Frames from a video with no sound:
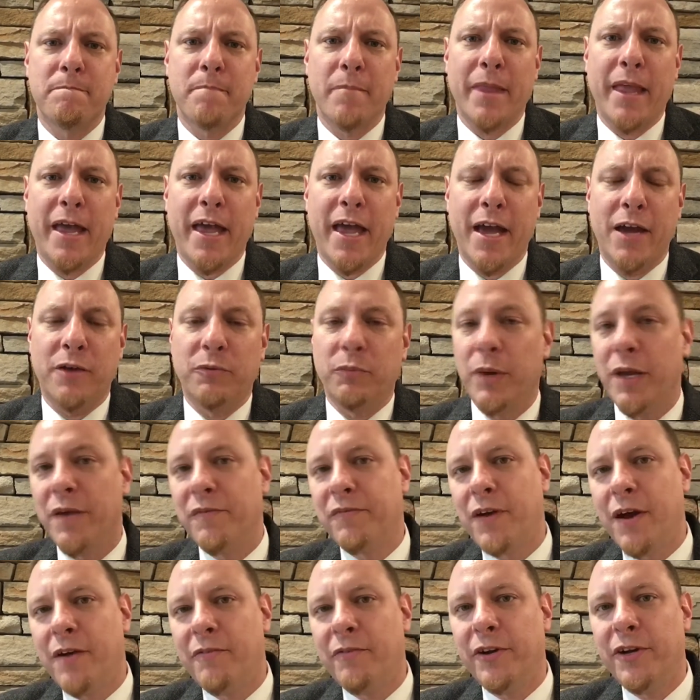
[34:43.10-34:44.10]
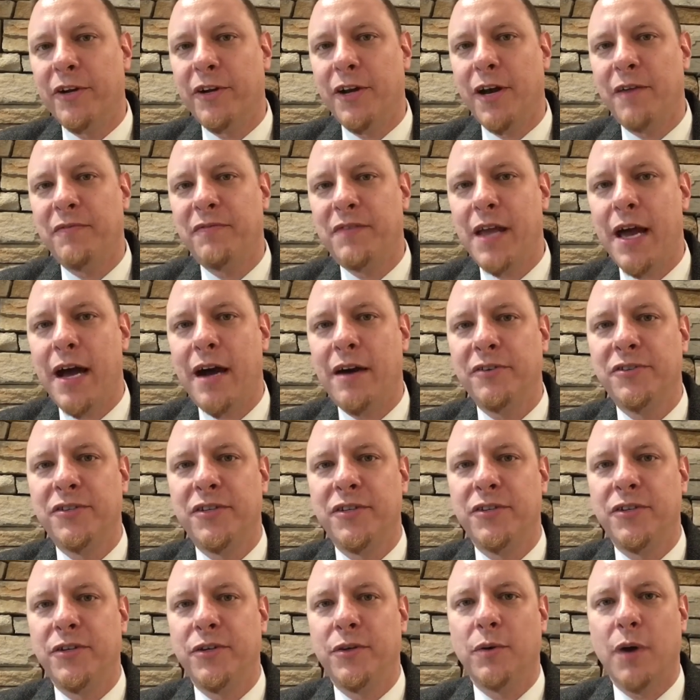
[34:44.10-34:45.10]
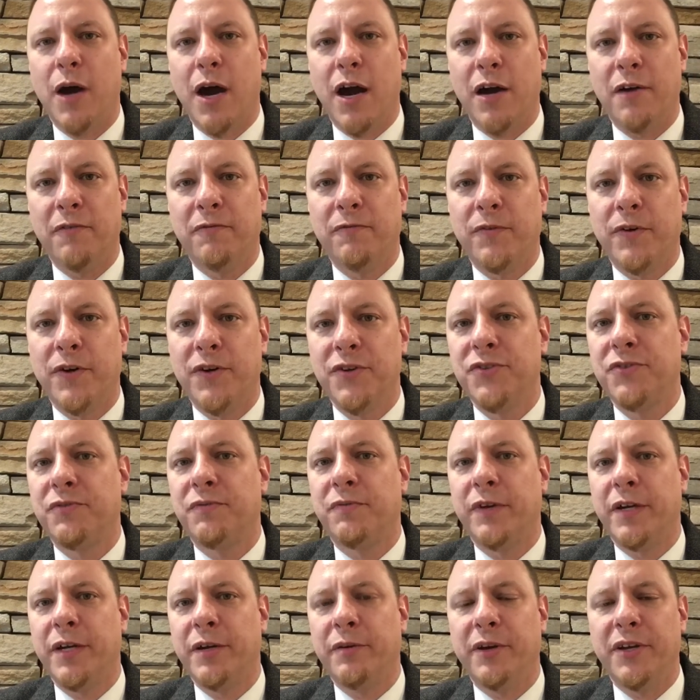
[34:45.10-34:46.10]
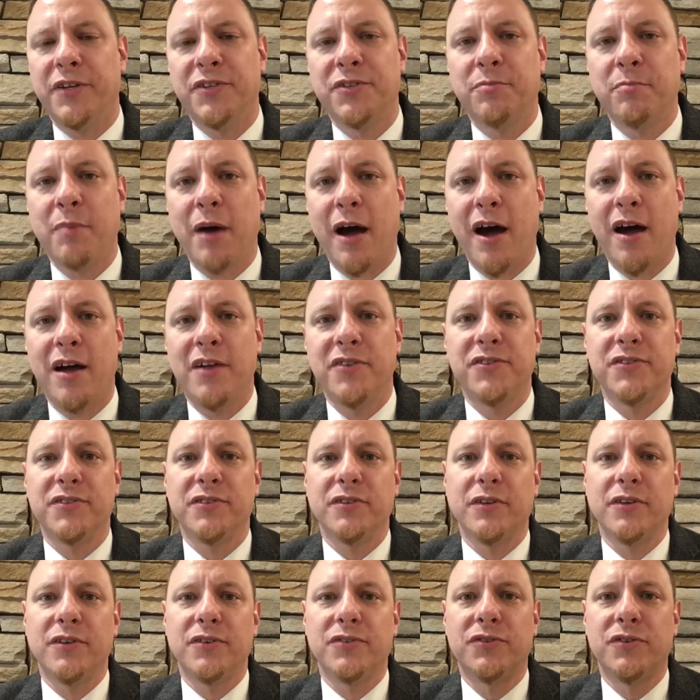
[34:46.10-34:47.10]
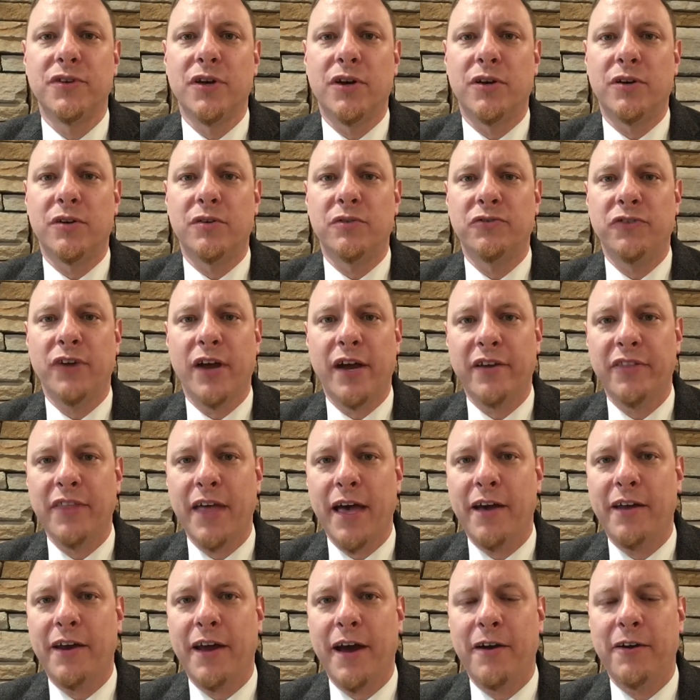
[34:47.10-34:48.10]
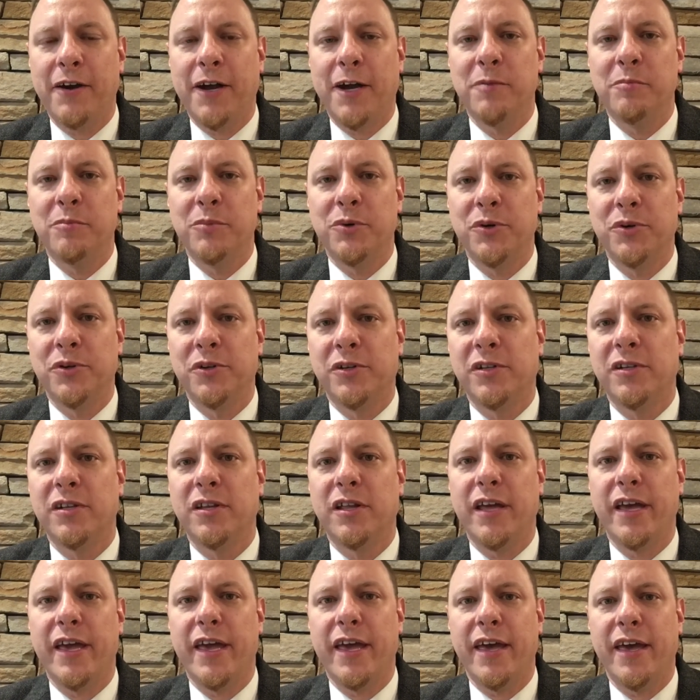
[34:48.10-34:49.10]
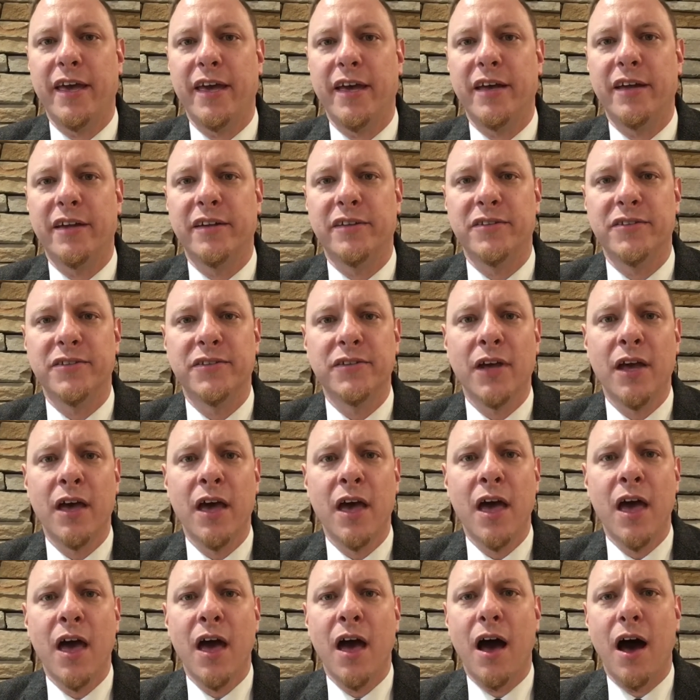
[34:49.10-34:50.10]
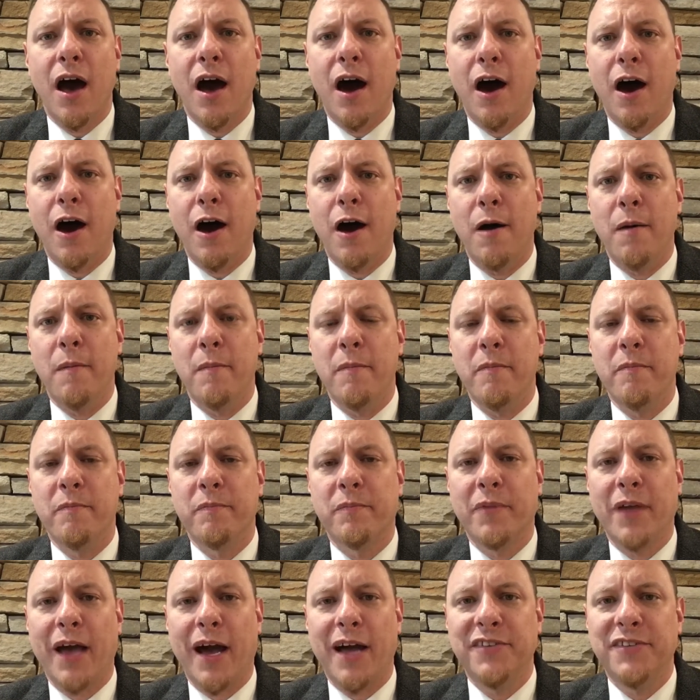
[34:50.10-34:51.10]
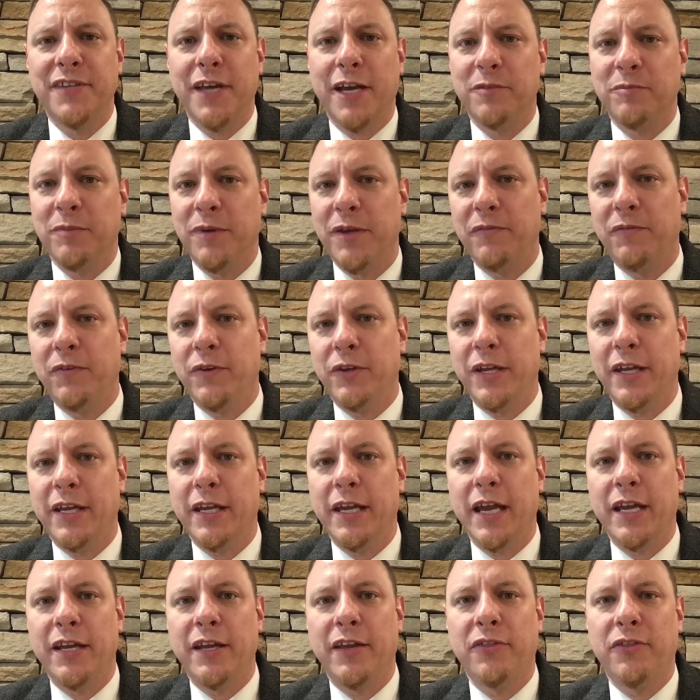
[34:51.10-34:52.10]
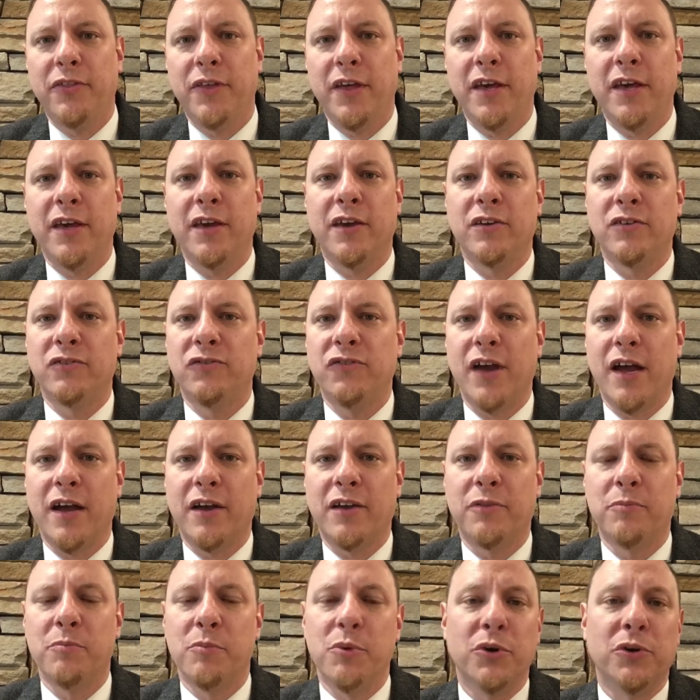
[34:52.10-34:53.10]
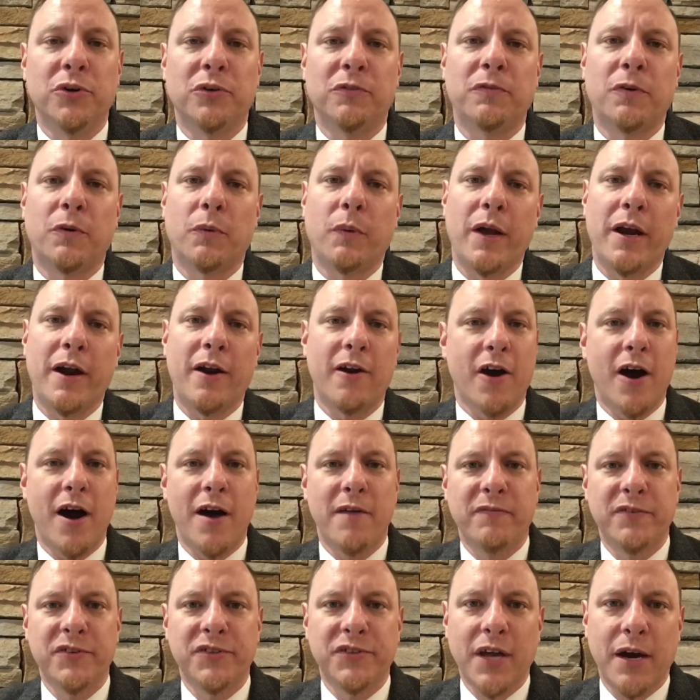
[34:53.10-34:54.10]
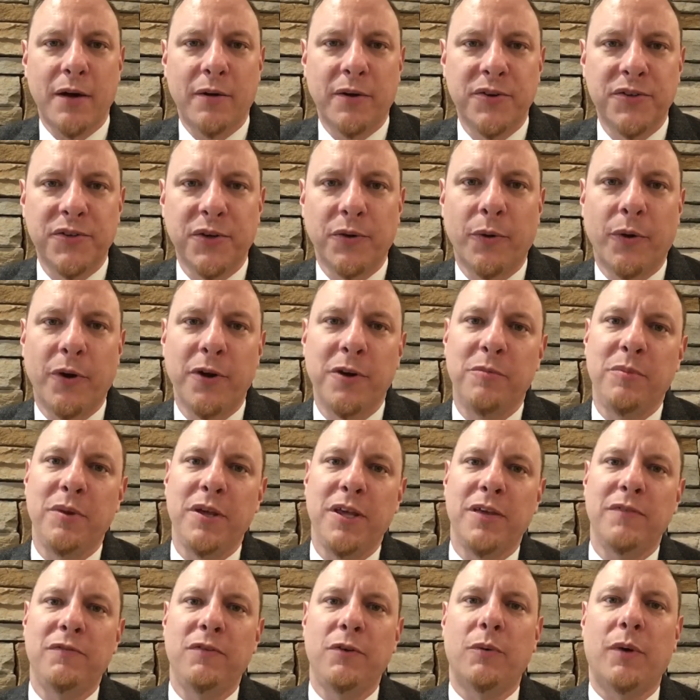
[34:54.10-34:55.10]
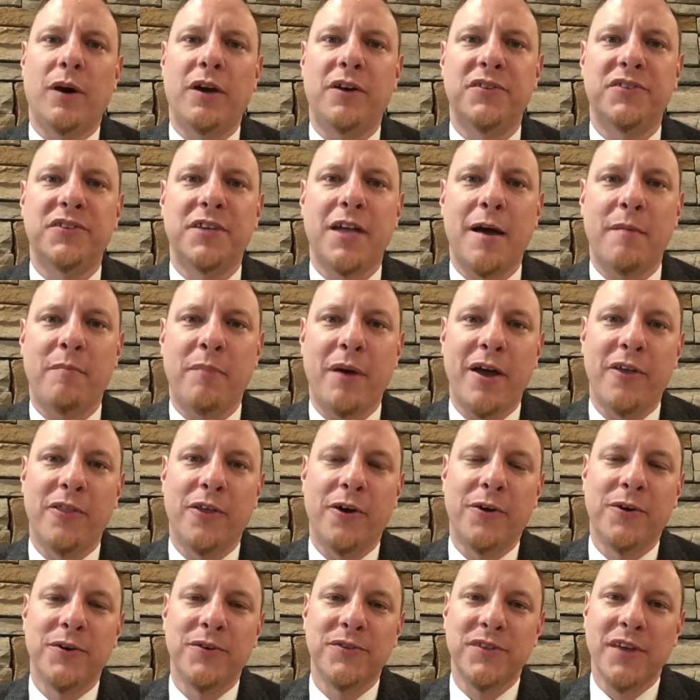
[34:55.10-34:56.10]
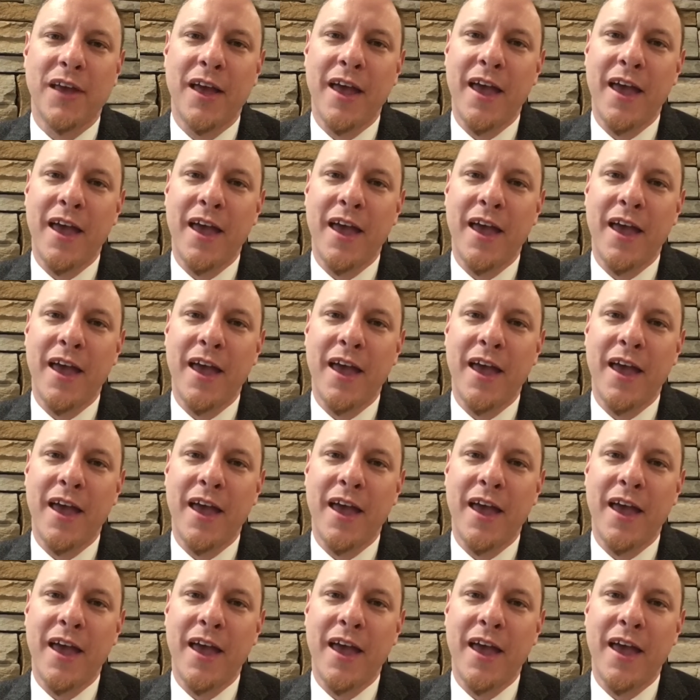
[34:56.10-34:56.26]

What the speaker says: And we have covered enough now to do our first free response. So check that out on Moodle, and contact me if you need anything. Check Moodle for when our office hours are going to be if you want to stop by those.